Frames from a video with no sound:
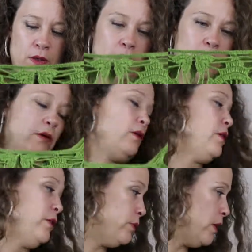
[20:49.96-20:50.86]
I
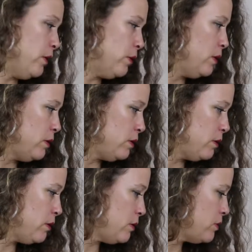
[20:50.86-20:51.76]
don't know.
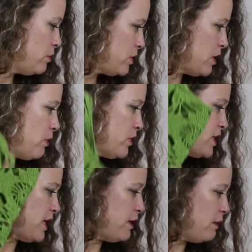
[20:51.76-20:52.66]
So what's
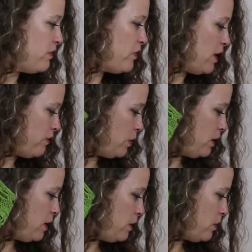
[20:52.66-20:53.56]
that, number 5?
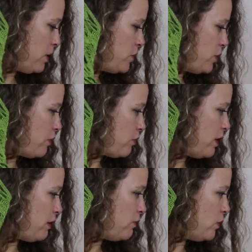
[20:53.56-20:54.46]
1, 2,
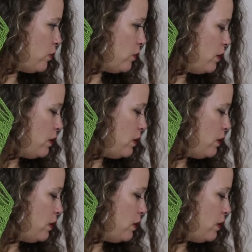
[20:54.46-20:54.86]
3, 4,